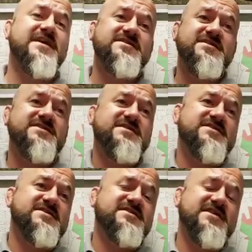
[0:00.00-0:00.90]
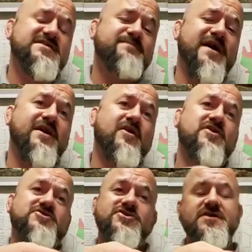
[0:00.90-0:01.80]
1966 by
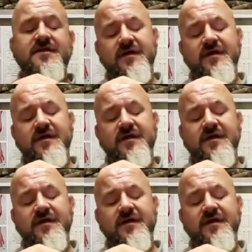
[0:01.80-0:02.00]
Hoge.